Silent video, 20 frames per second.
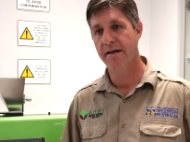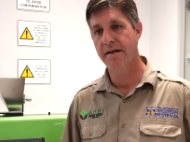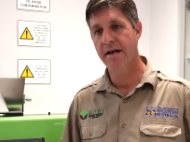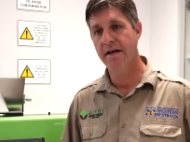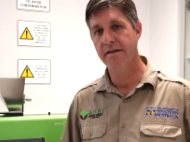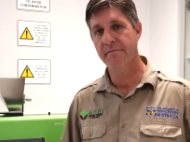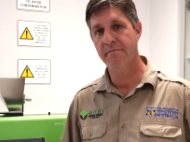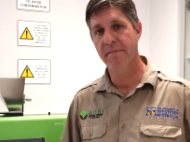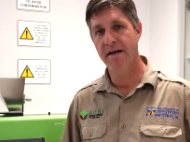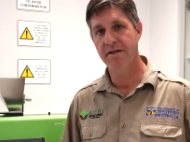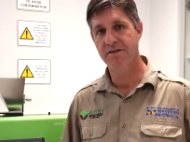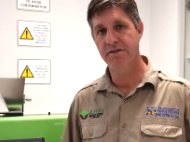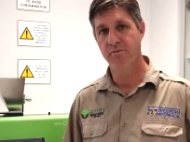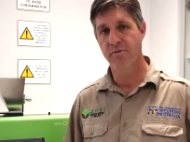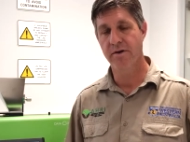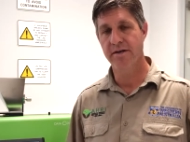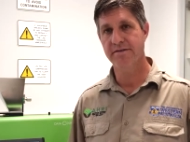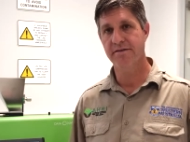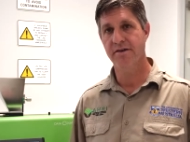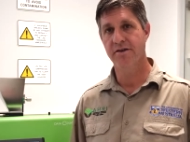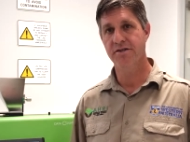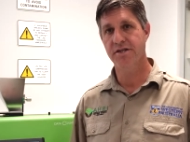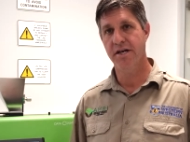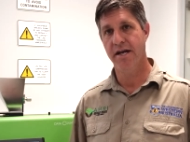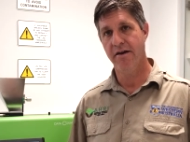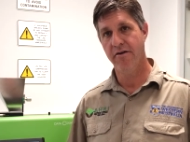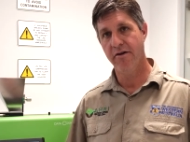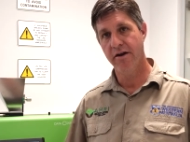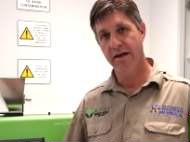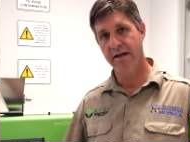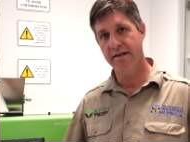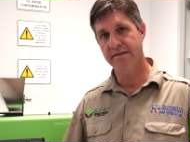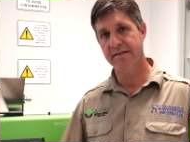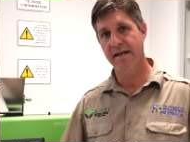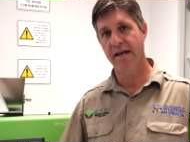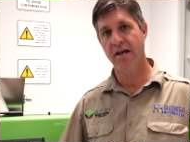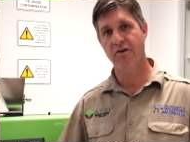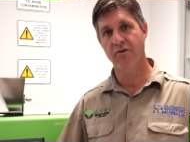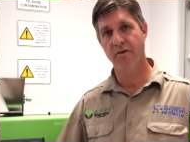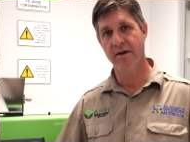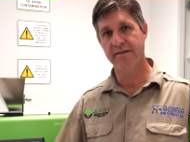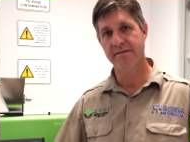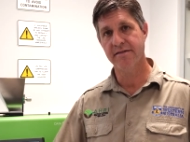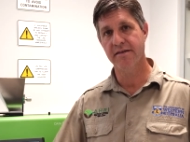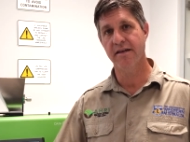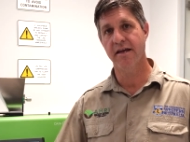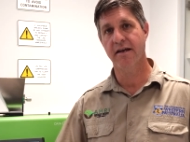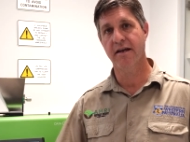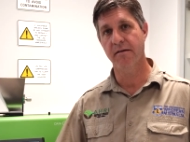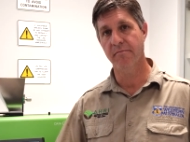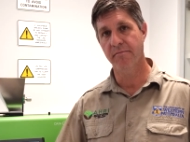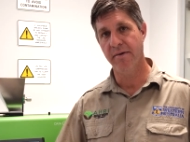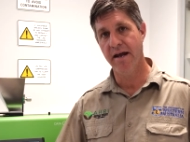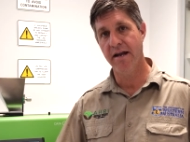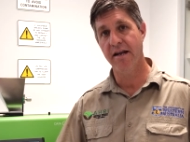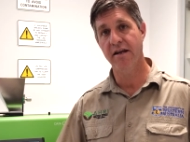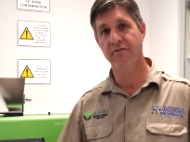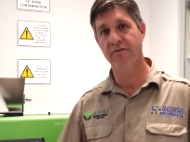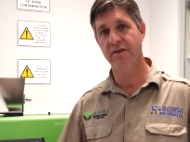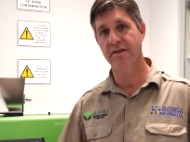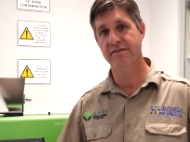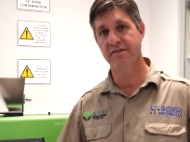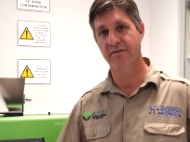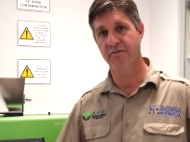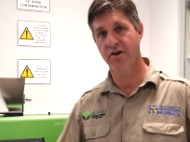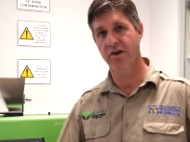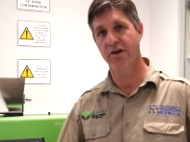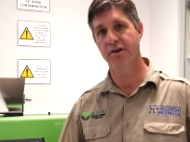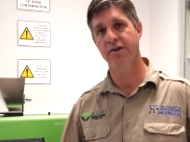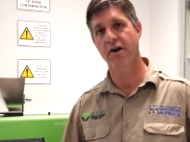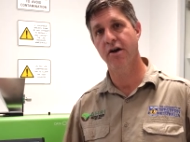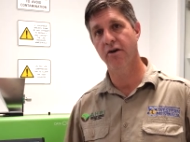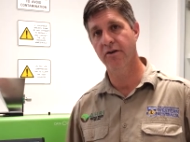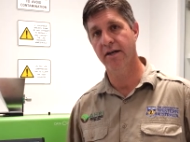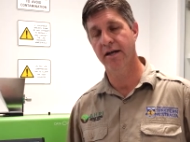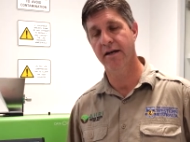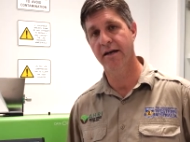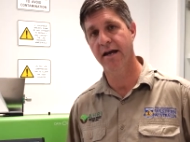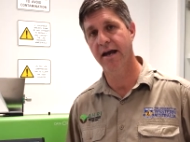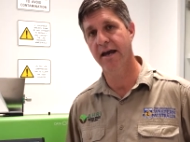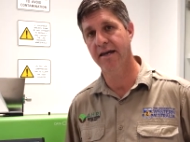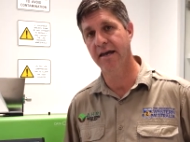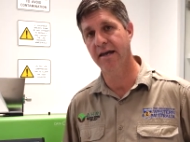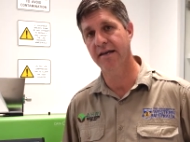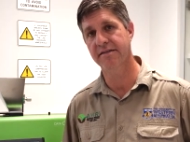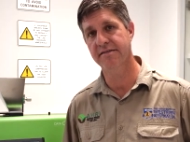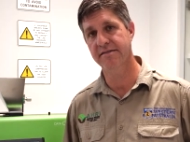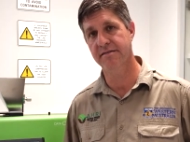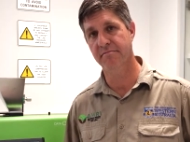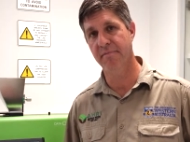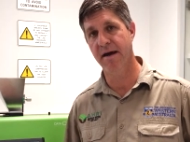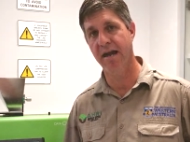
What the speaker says: Another major research area is increasing the competitiveness of canola against